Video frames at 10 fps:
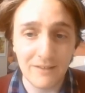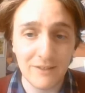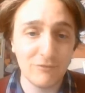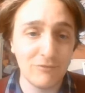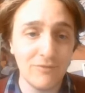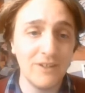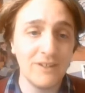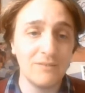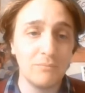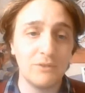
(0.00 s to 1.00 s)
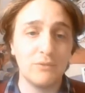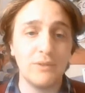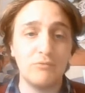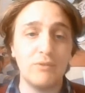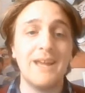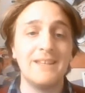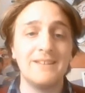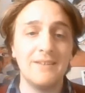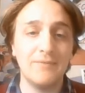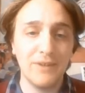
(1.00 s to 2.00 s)
and traverse between
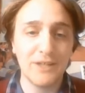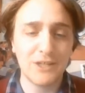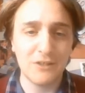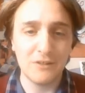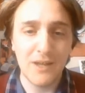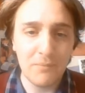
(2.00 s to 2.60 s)
reality and fiction,